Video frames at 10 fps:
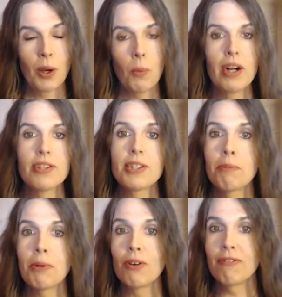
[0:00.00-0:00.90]
Whereas a
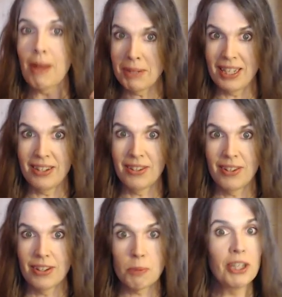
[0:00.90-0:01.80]
typical
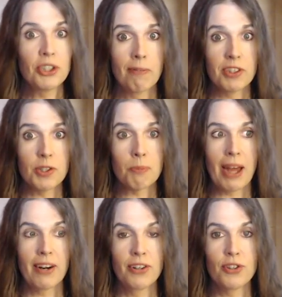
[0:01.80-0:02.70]
feminine speech emphasis
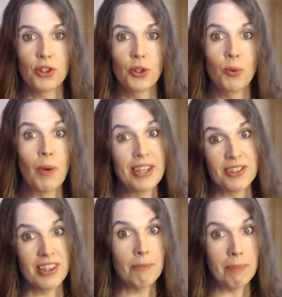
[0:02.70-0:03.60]
pattern is to
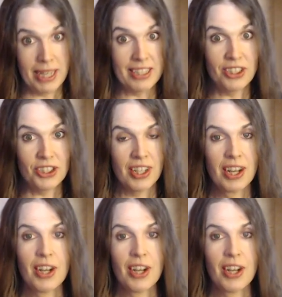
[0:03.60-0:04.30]
raise the pitch.